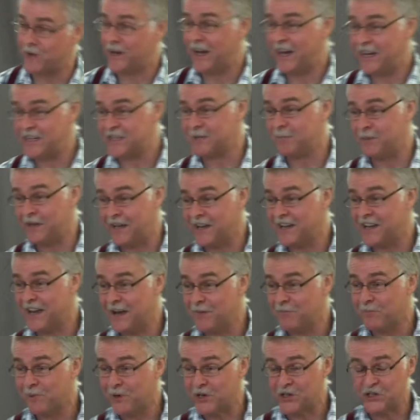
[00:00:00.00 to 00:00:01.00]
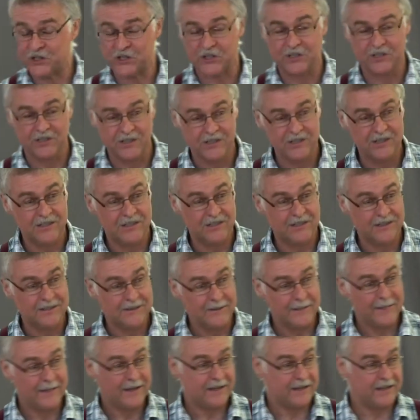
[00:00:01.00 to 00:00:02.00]
what had to be accomplished.
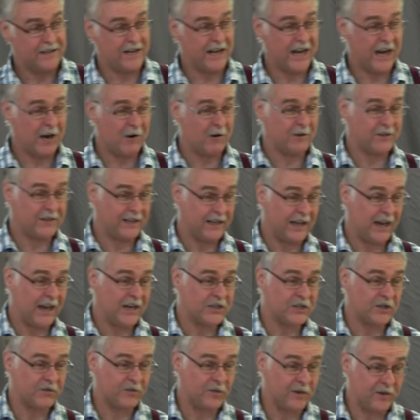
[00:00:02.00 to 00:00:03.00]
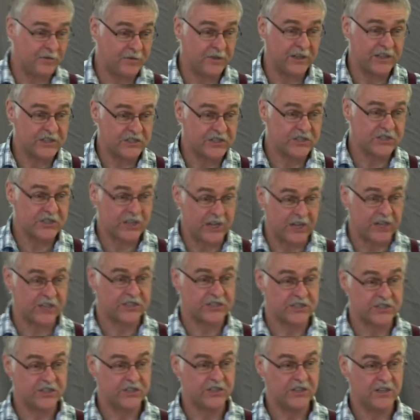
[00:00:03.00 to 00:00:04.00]
Now at the age of
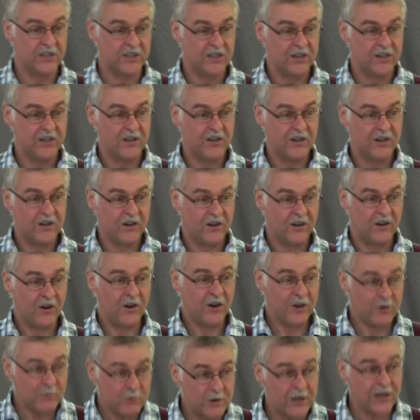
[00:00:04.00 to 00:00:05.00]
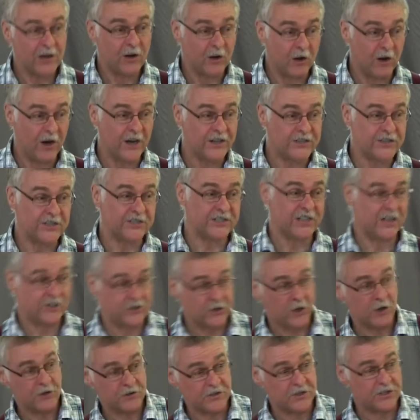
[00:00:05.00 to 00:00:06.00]
56, I realise, as the
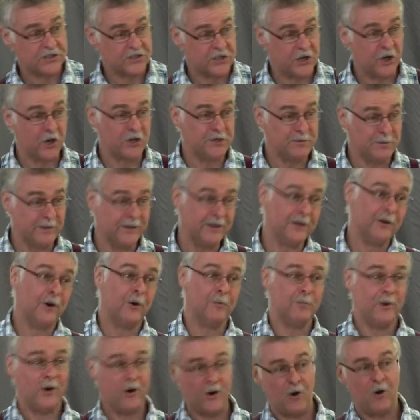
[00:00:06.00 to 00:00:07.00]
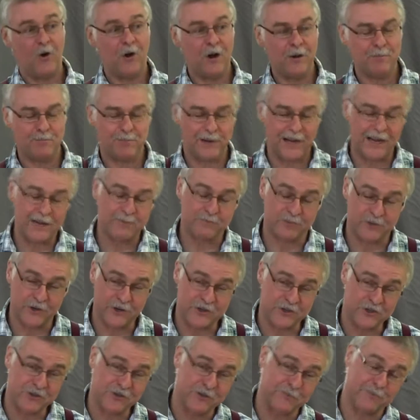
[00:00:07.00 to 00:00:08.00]
doctor tells me my high blood
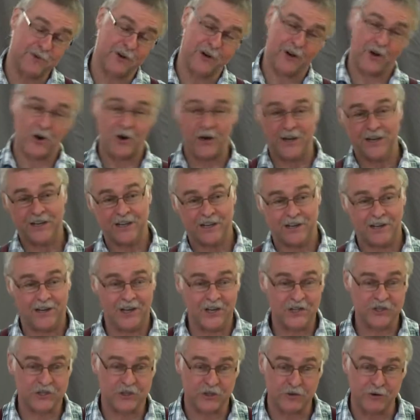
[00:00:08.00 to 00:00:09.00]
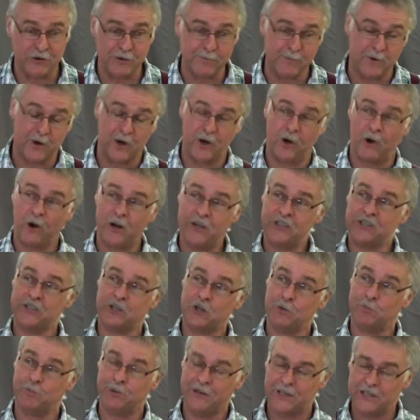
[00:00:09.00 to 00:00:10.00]
pressure and my high cholesterol and my high
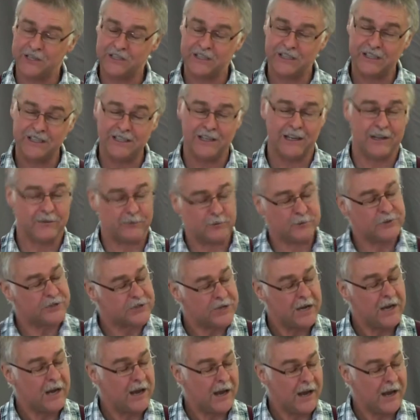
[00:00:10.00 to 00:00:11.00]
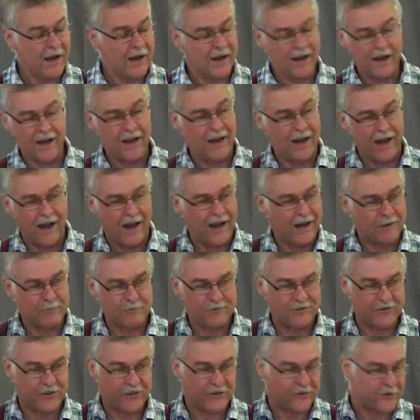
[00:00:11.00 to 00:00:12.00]
stupidity levels
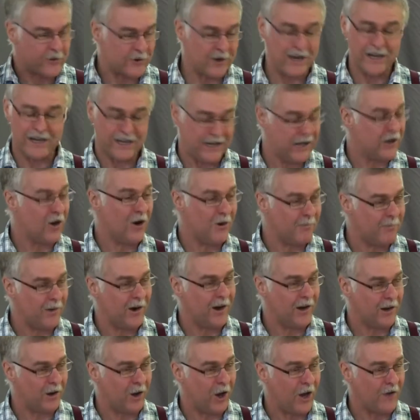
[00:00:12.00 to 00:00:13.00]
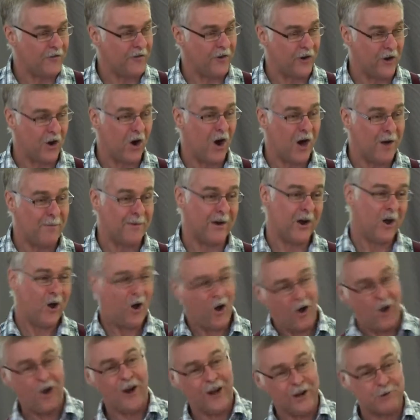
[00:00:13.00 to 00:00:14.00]
are threatening on my life, and I am at a
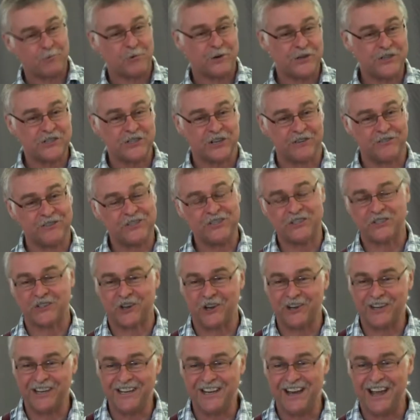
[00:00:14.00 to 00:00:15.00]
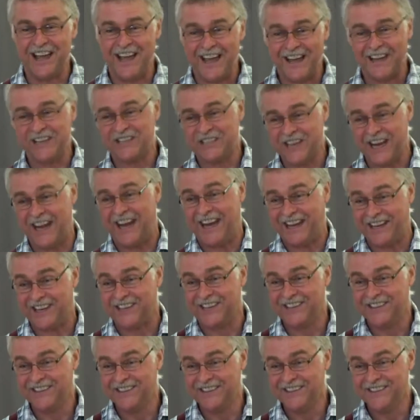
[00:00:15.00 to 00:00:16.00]
high risk of a stroke and a heart
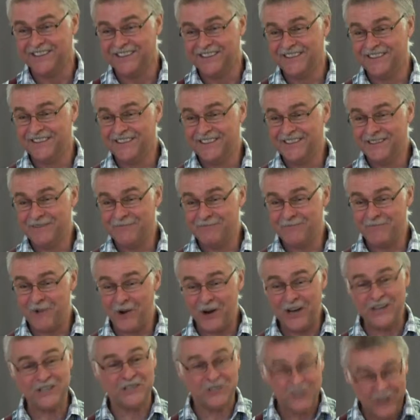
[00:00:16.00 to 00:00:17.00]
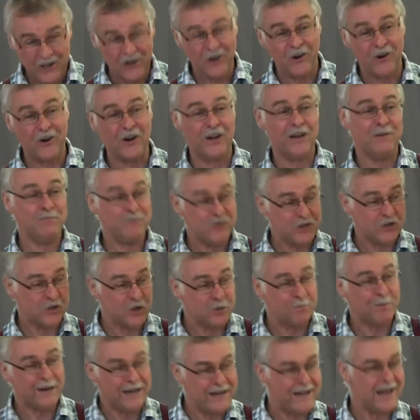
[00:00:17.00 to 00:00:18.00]
attack. My time
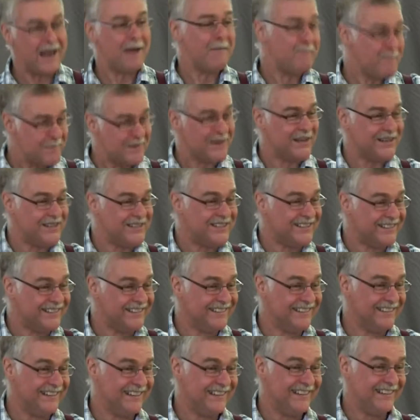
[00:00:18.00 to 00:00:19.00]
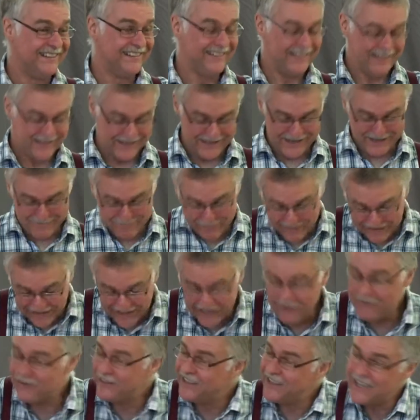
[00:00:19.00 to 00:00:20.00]
should be numbered. And
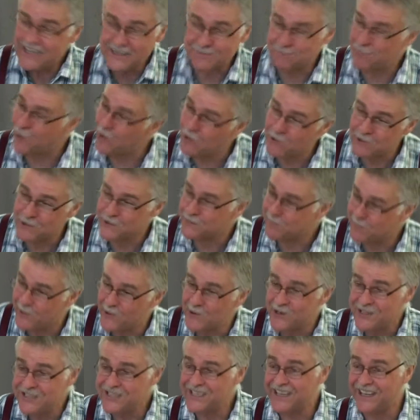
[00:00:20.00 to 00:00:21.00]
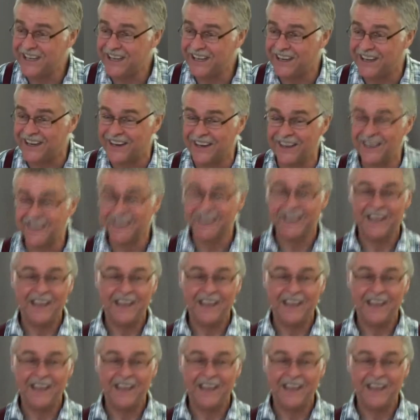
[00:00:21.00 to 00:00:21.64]
beloved, that's Paul's point here.